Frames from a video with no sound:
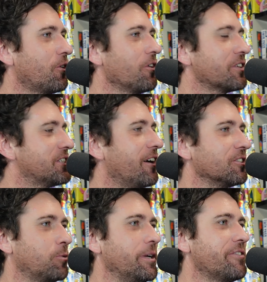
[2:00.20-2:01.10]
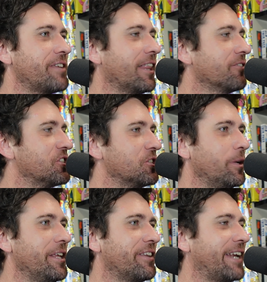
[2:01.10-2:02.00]
roll off the tongue. 20th Television,
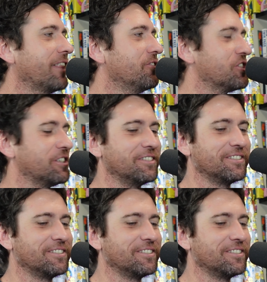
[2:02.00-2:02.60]
20th Television.